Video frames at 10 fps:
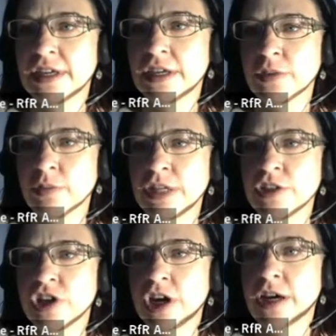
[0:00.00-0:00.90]
got the right
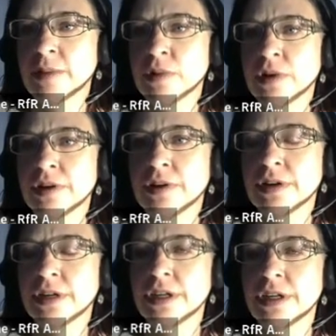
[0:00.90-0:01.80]
job, or,
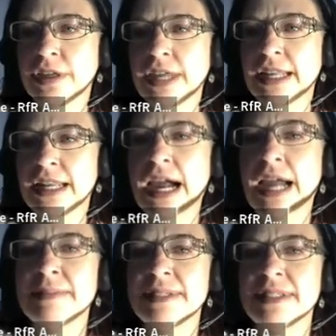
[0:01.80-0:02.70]
you know, and
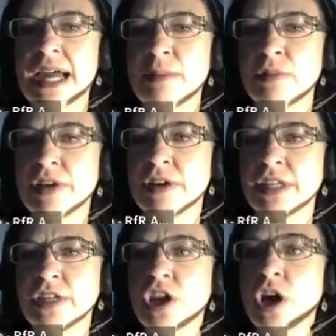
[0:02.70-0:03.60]
I'm over here
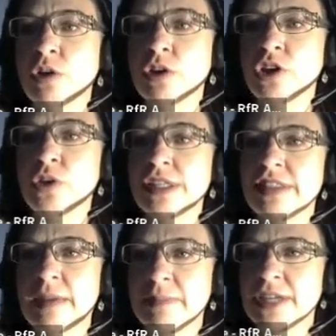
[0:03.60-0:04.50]
like, no, you did
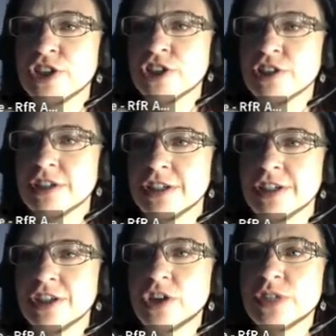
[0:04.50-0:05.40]
that, bitch. Yeah.
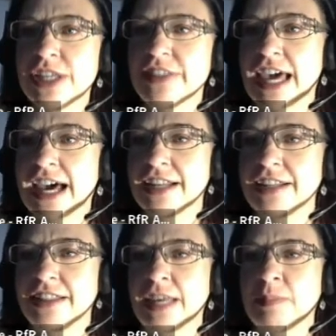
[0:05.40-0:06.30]
You did that.
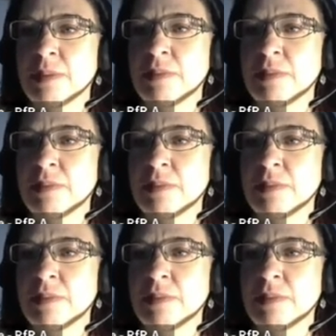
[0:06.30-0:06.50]
Like, be